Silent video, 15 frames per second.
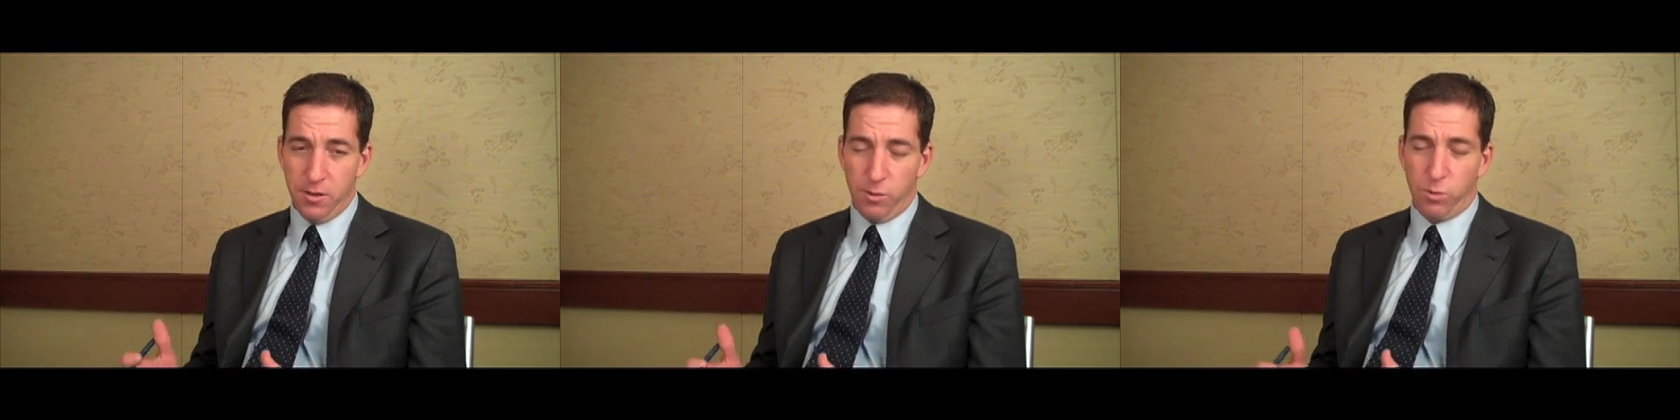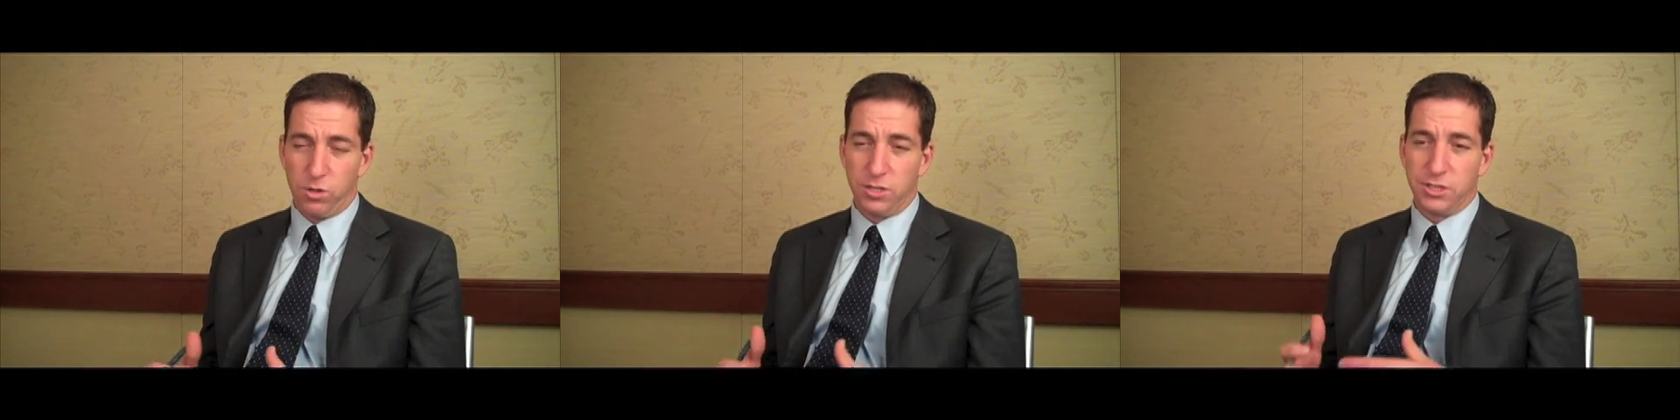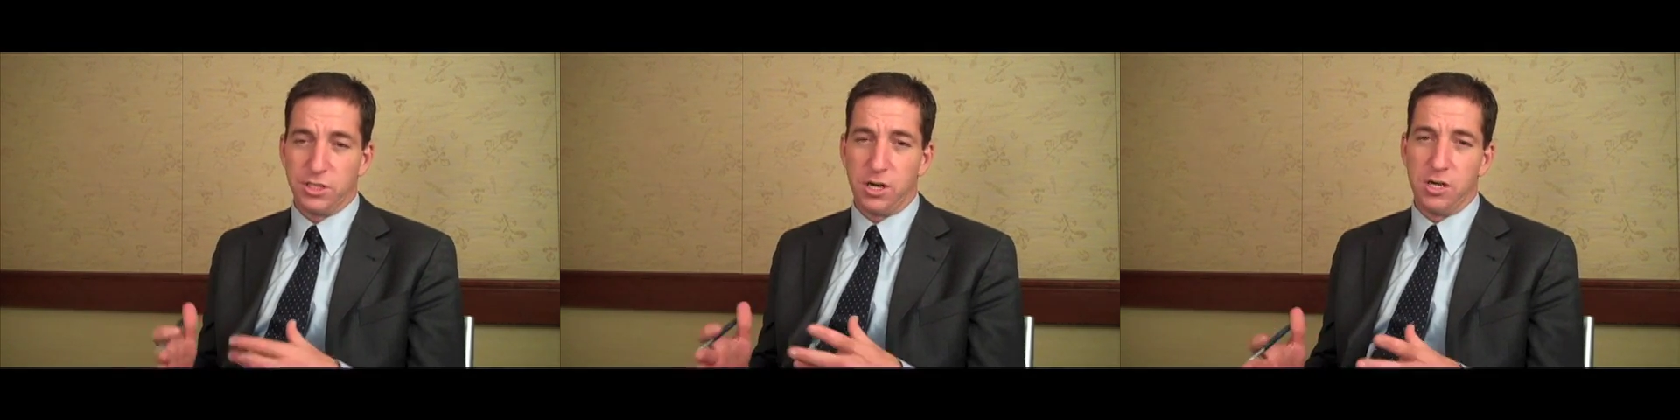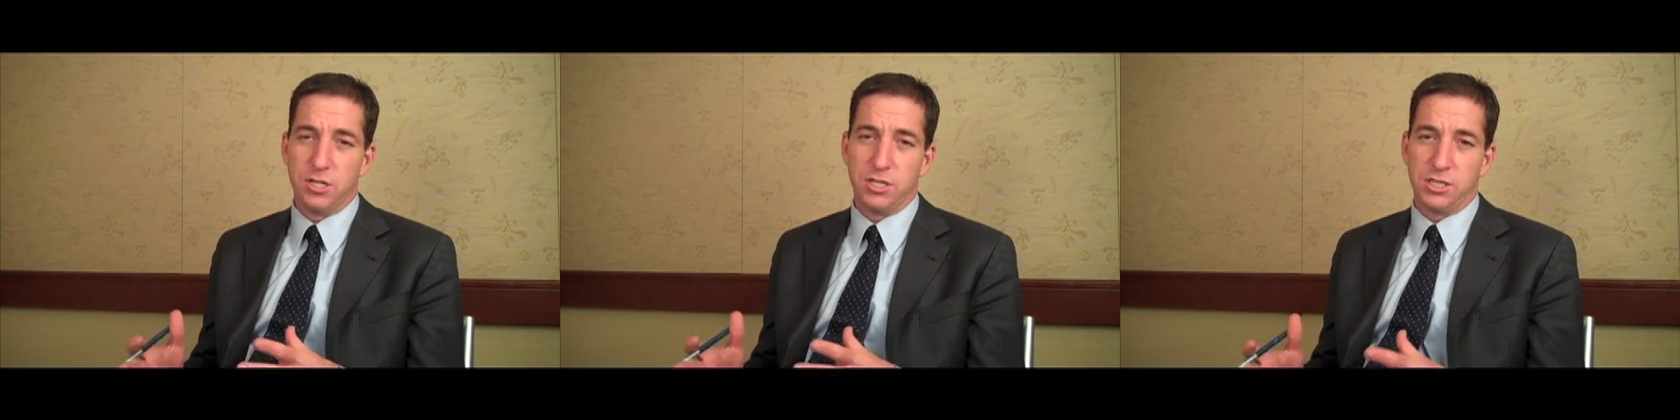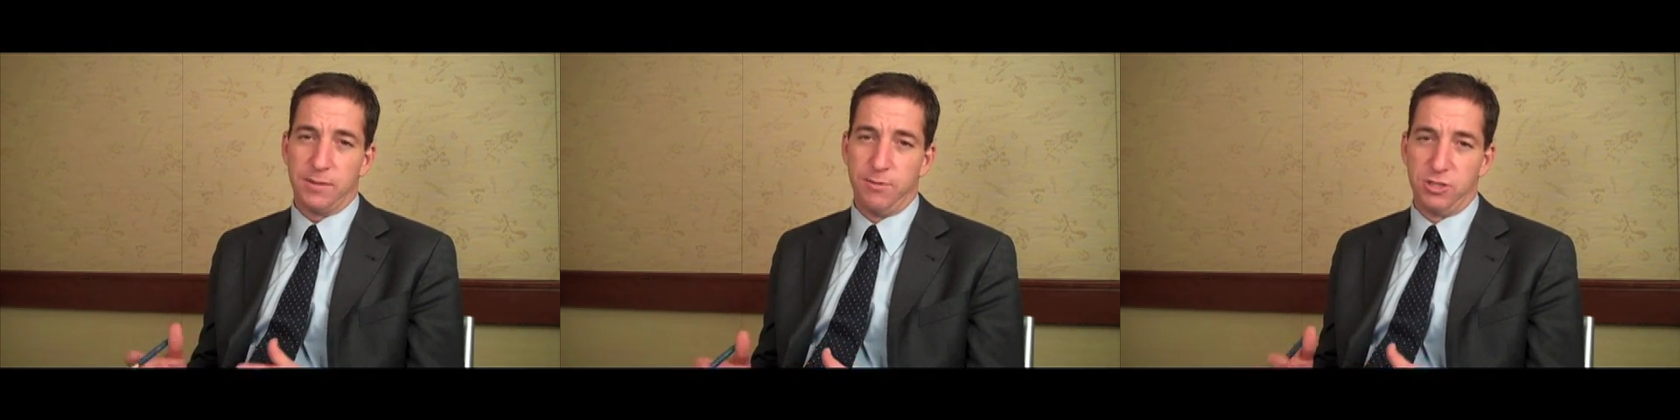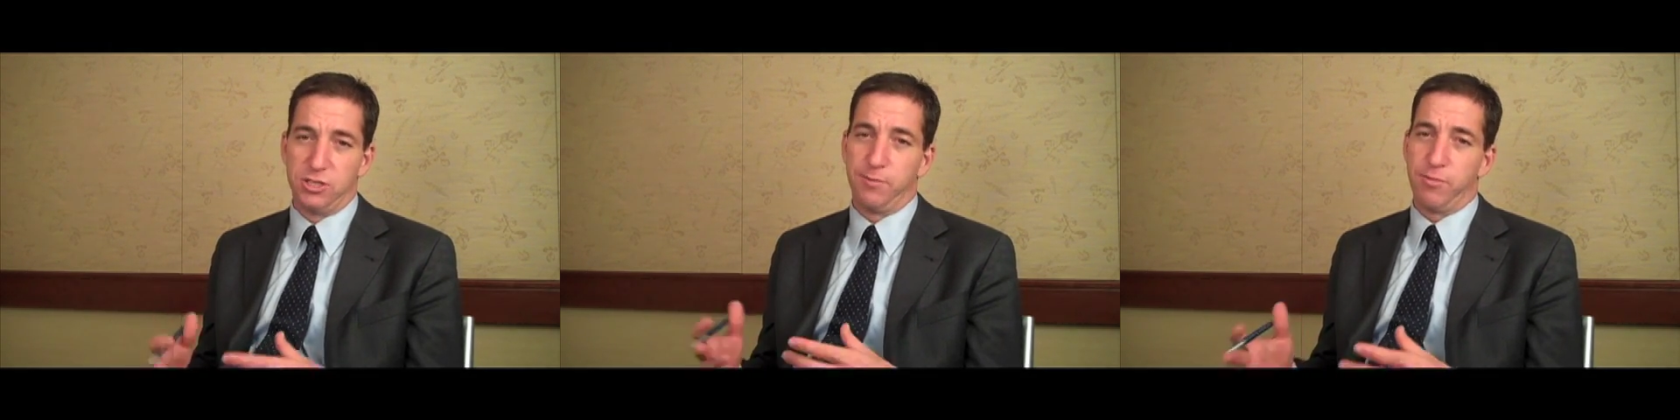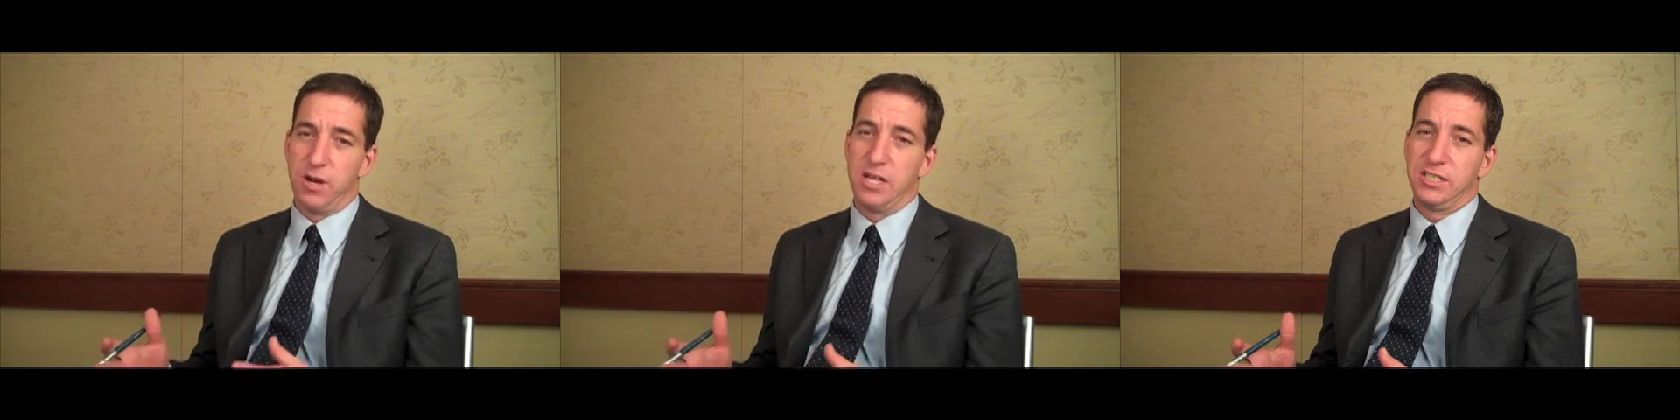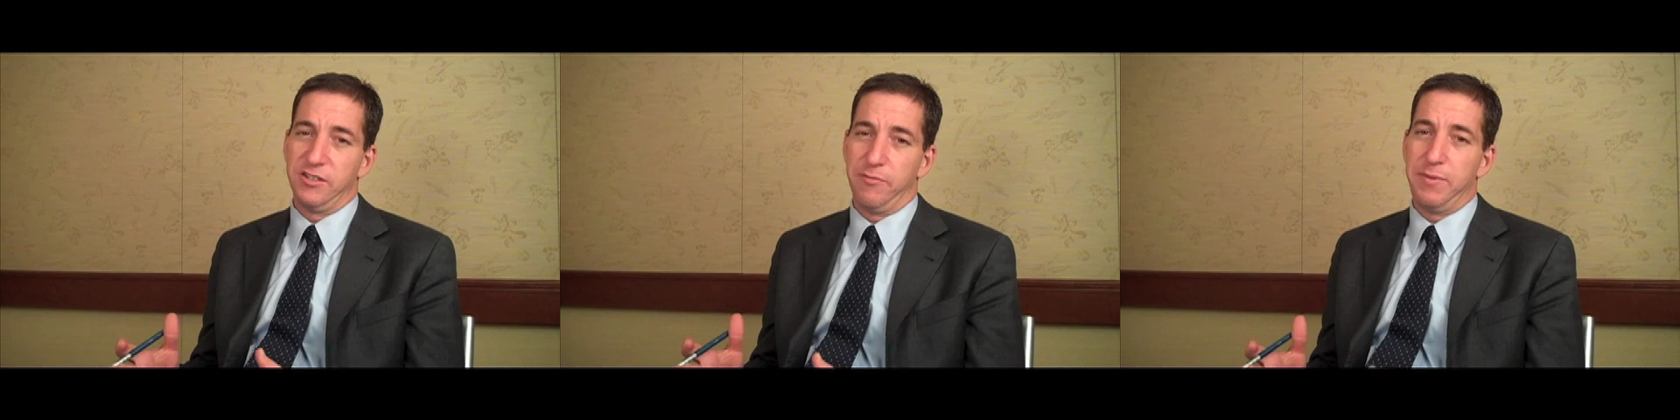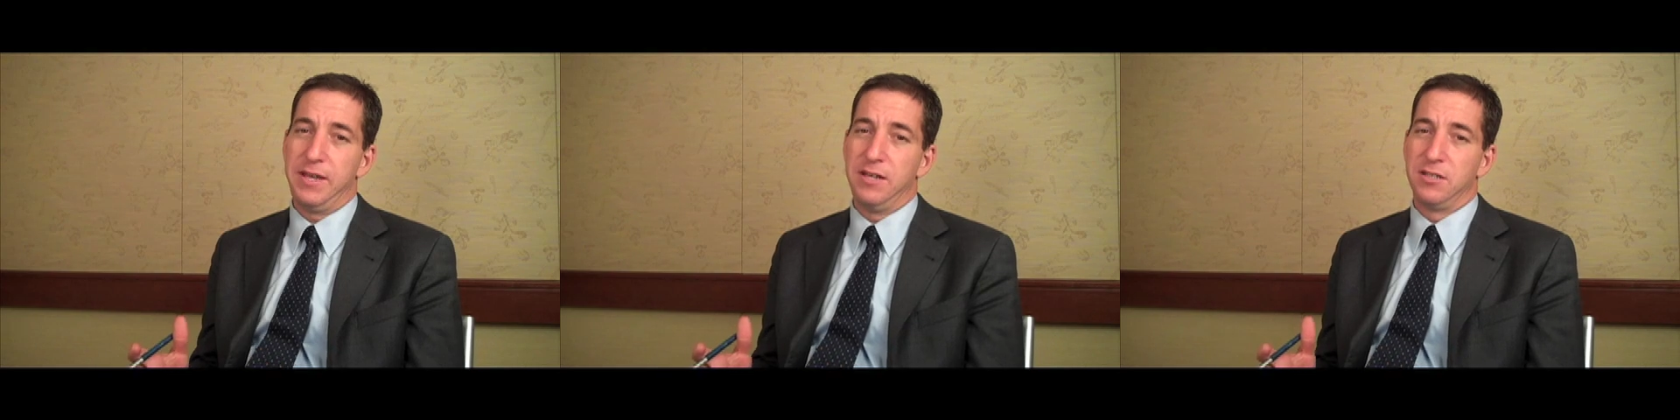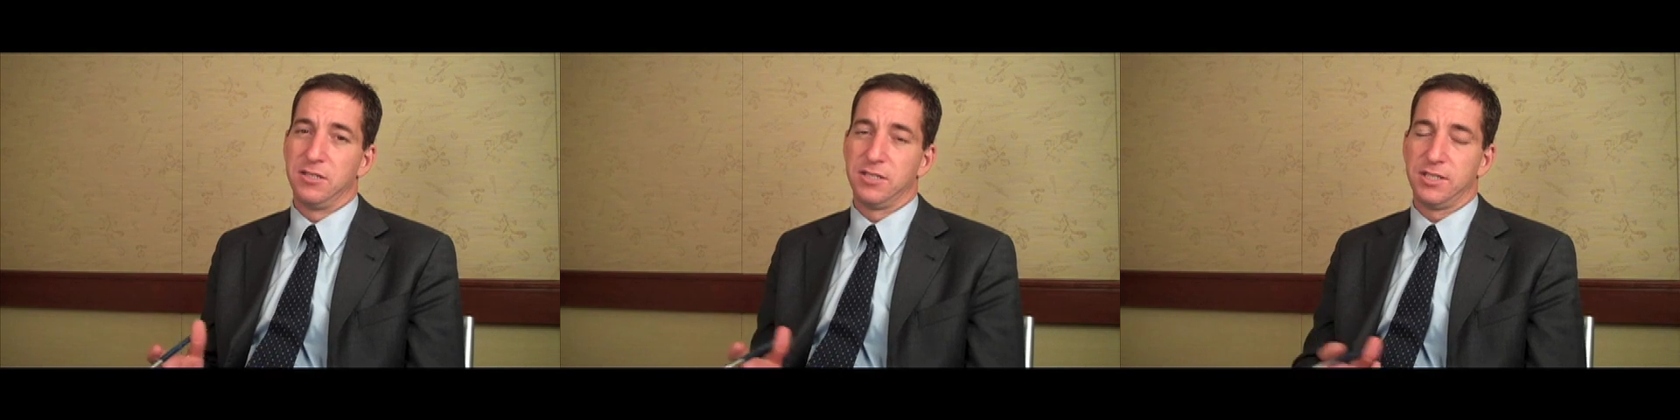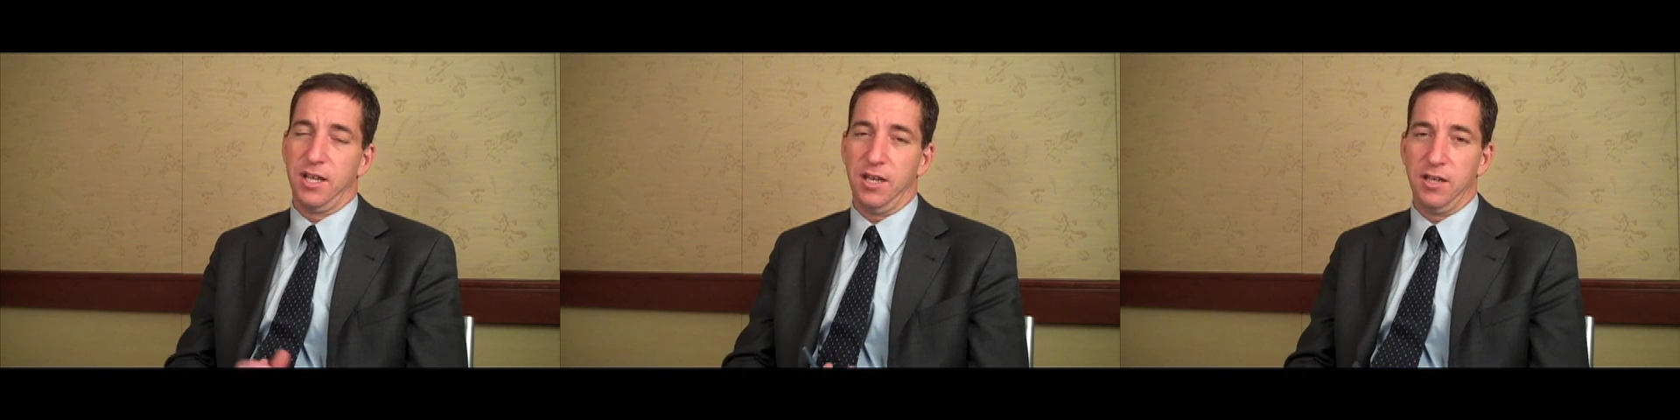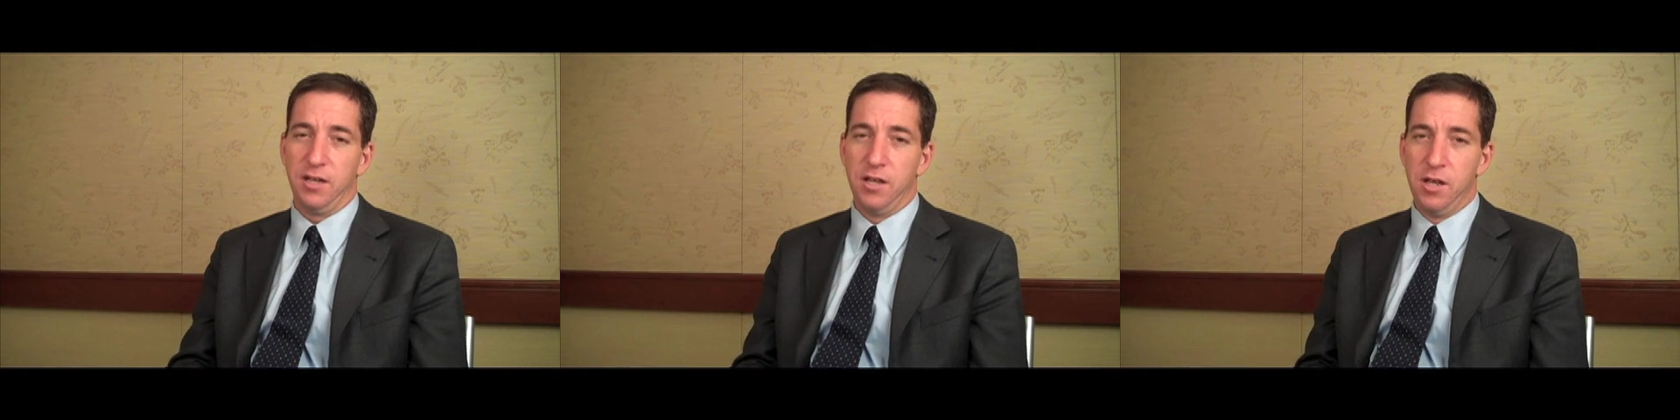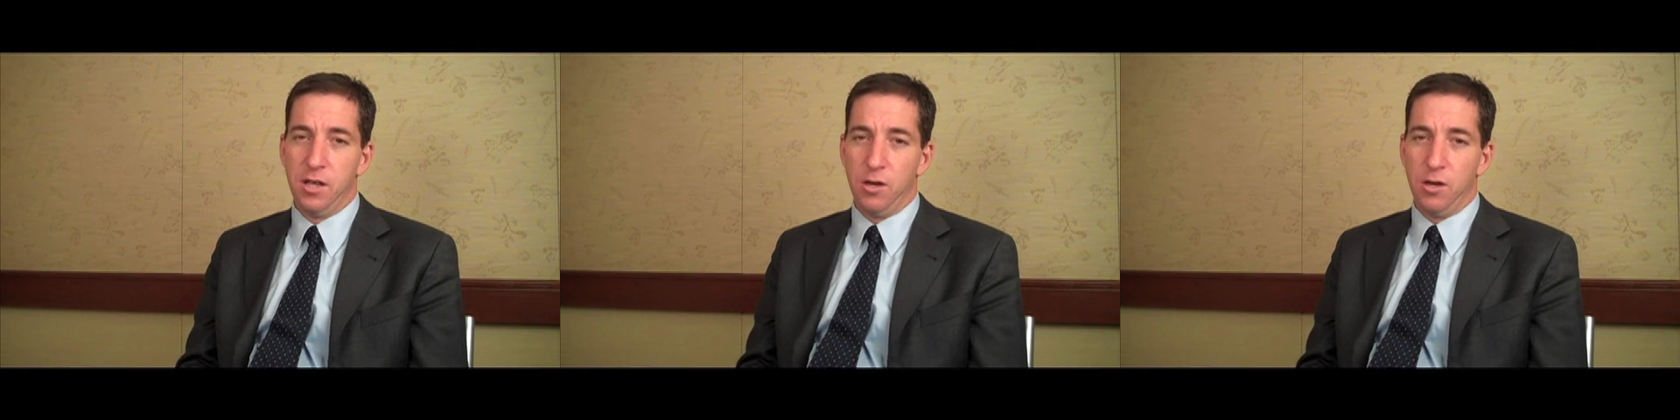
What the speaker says: the world's largest and most oppressive penal state,